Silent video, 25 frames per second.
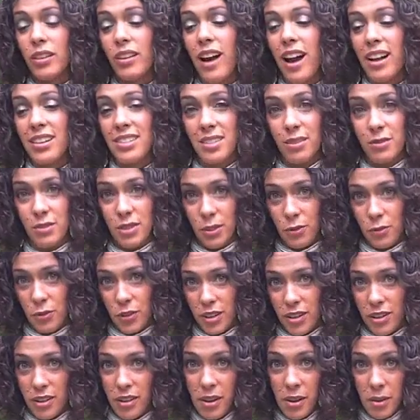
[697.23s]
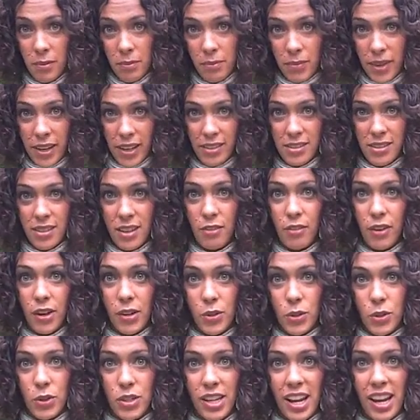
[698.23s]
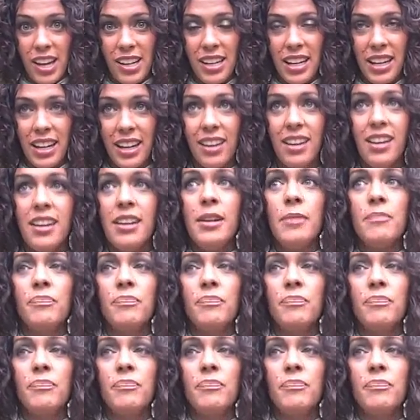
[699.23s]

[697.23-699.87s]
lots of different means of understanding